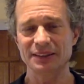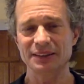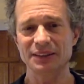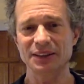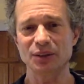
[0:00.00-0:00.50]

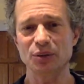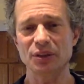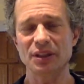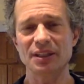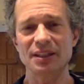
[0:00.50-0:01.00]
So
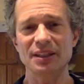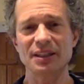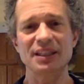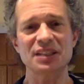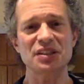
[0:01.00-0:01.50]

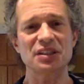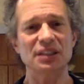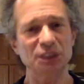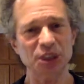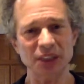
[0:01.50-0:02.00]
this
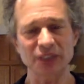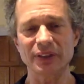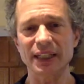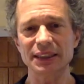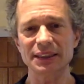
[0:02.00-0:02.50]

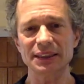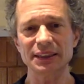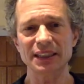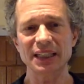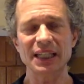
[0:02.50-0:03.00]
generates
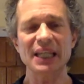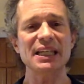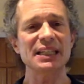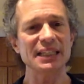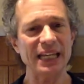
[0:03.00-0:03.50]

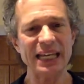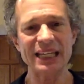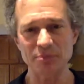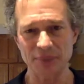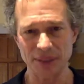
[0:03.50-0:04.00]
a
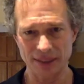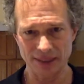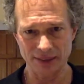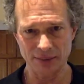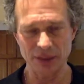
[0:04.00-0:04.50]
game
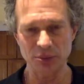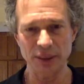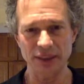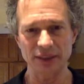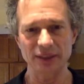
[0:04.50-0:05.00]

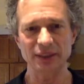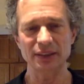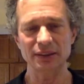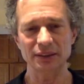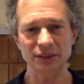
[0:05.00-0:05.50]
between
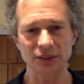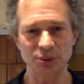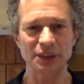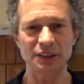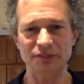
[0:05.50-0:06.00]

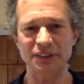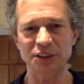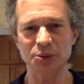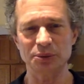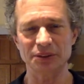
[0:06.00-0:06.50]
two
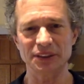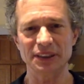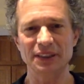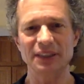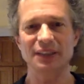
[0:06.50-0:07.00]
individuals
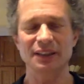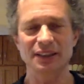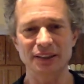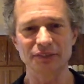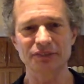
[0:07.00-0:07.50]

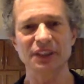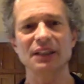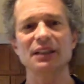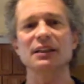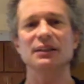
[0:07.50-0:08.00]
of
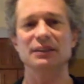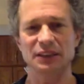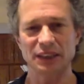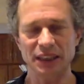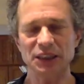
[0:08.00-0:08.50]

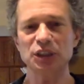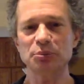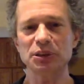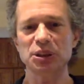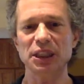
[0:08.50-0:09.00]
each is
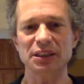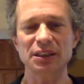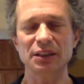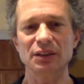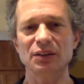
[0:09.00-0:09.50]

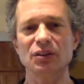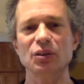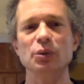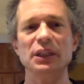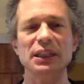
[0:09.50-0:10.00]
projecting
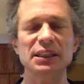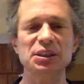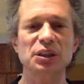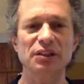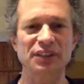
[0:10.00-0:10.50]
who
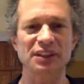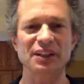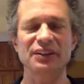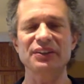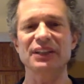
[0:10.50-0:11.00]
each of
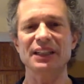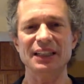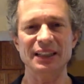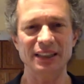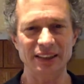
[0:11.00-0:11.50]

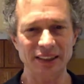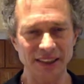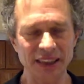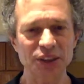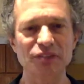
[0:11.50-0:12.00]

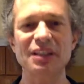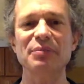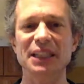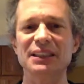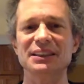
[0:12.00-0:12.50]
them
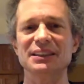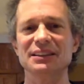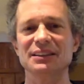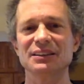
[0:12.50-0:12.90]
is